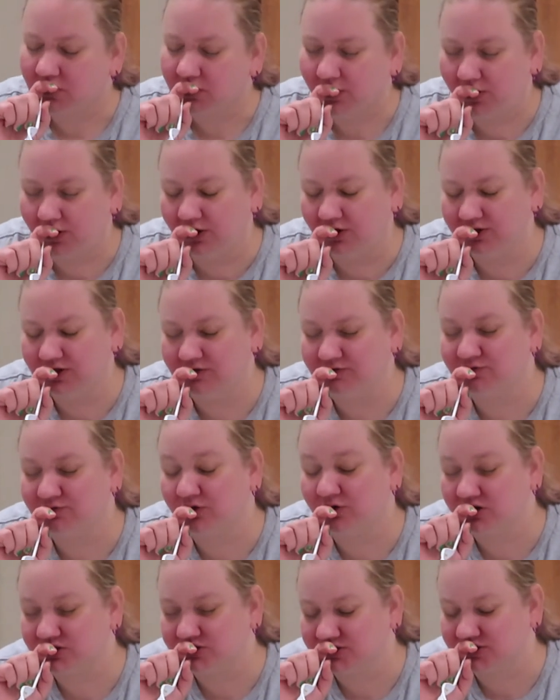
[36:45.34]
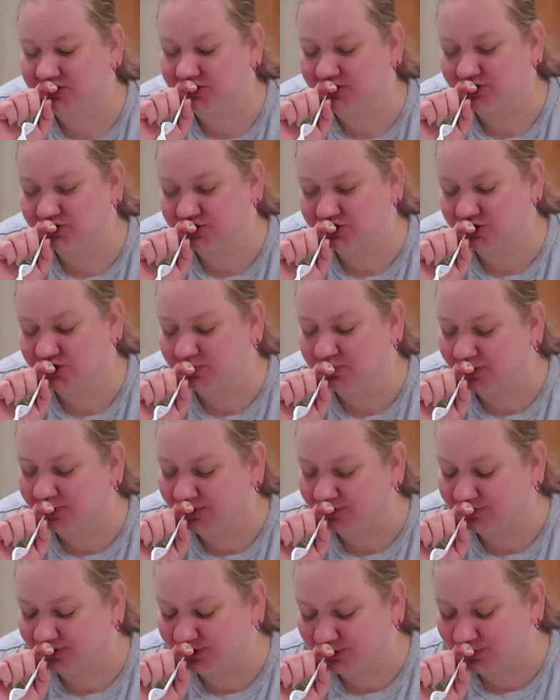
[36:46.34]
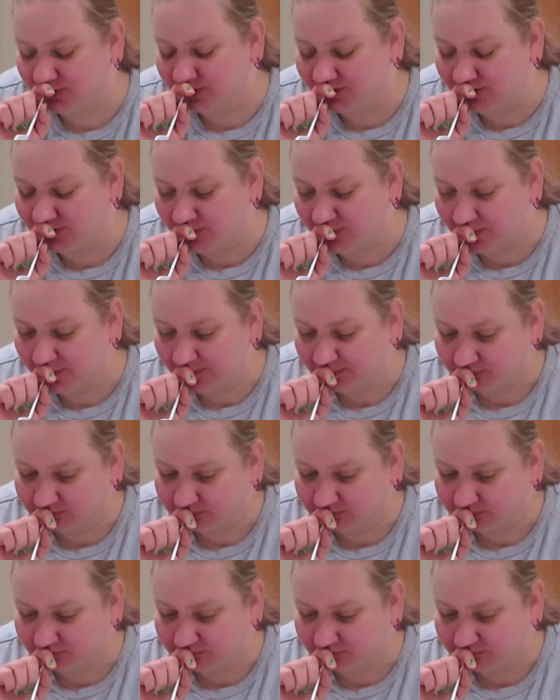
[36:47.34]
Oh, that frosting goes so perfect with it.